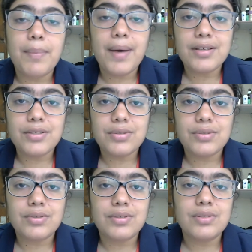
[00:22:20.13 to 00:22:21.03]

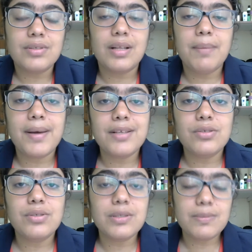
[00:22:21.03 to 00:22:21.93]

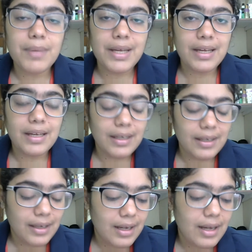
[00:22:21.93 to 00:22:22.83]
person's being,